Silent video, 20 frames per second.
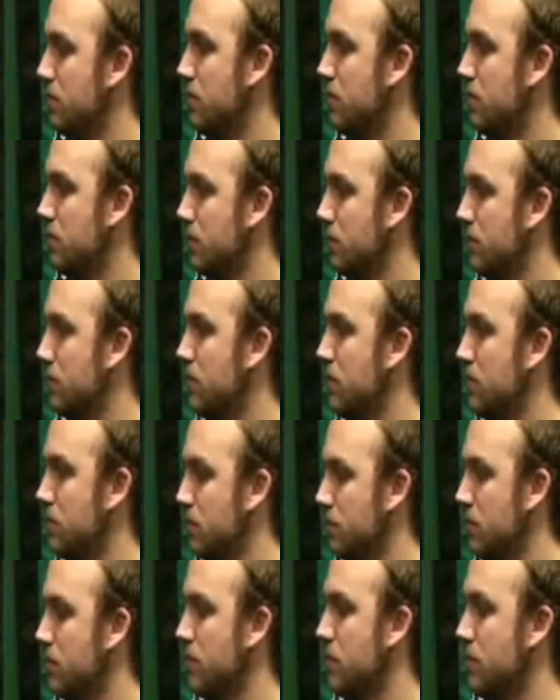
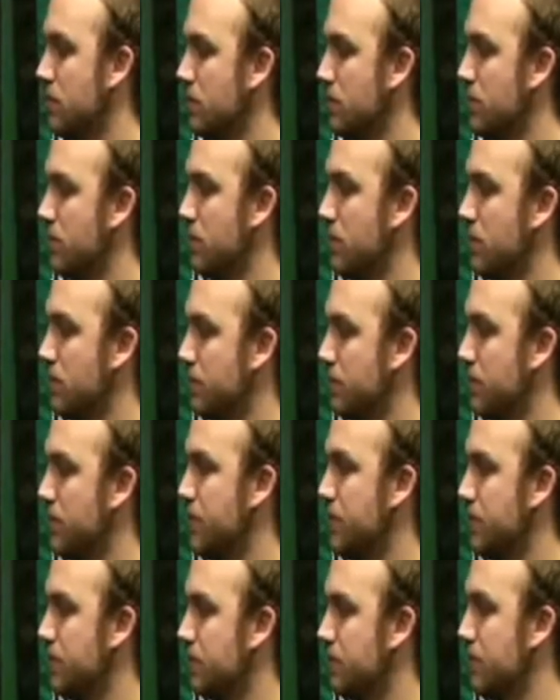
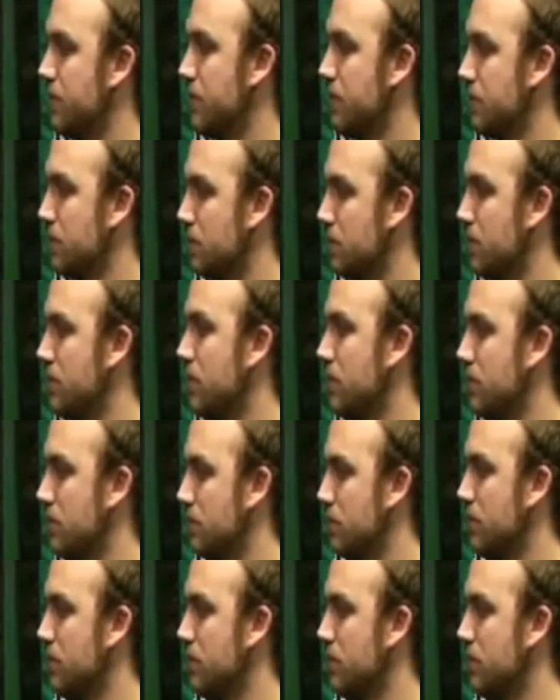No words are spoken by the person on screen.